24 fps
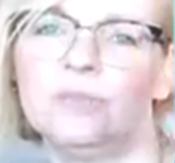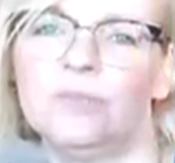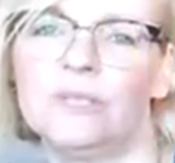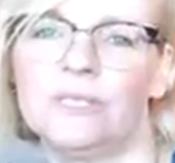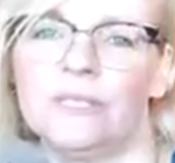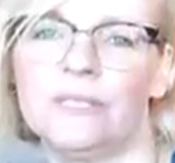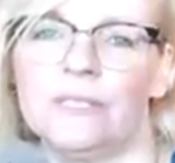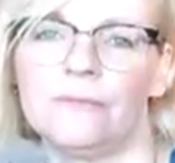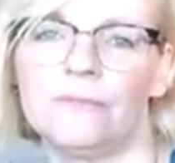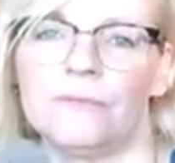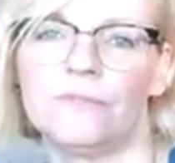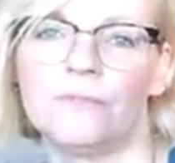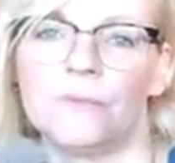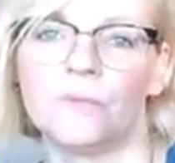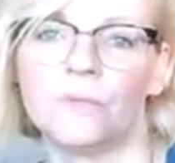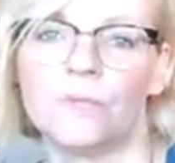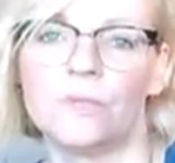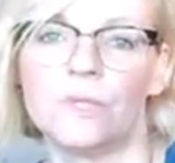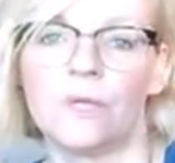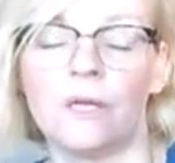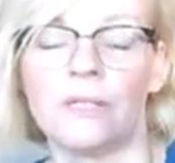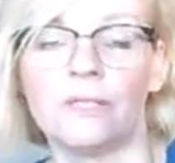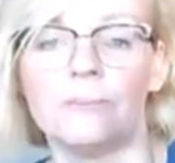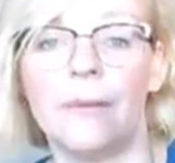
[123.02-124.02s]
I wouldn't say it was full
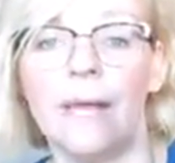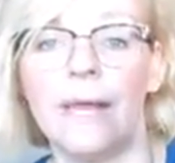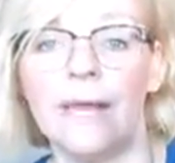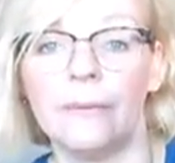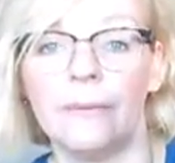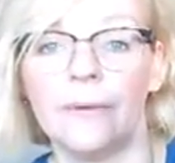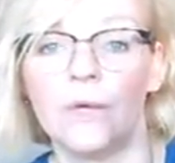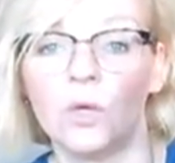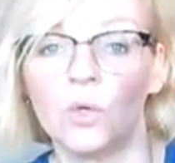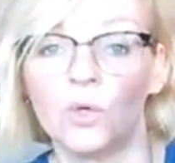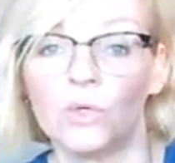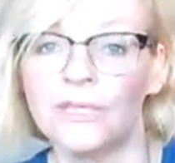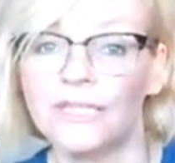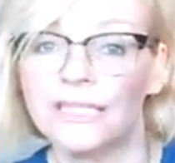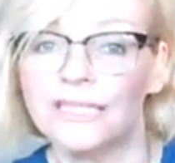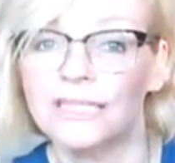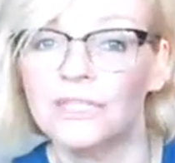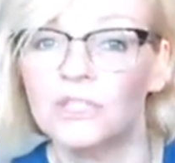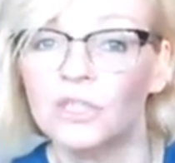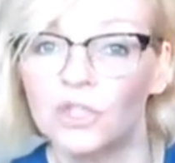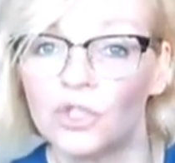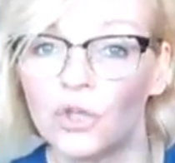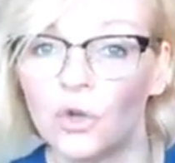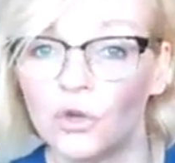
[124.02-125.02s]
size, but anyway, I got it in
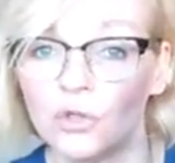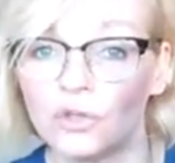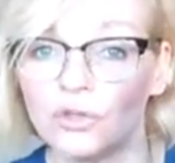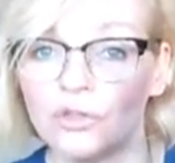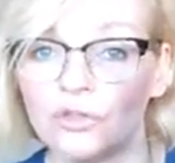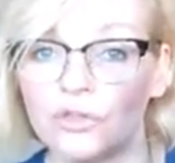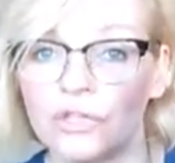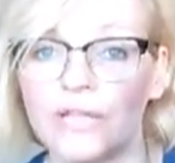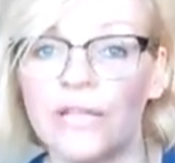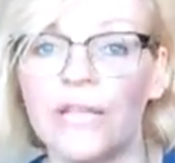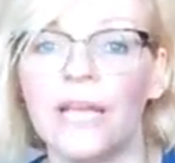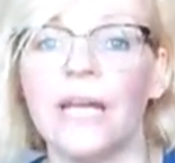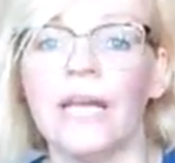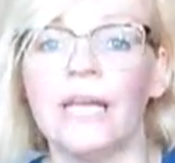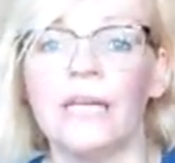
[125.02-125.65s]
a Dollar Tree,